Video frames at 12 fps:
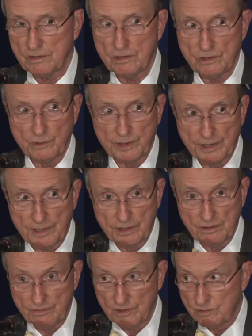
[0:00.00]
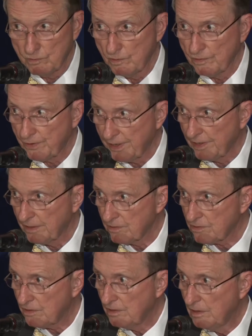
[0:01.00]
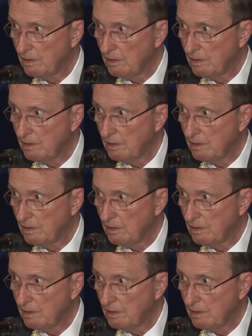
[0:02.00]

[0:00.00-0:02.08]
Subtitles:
doing individual things.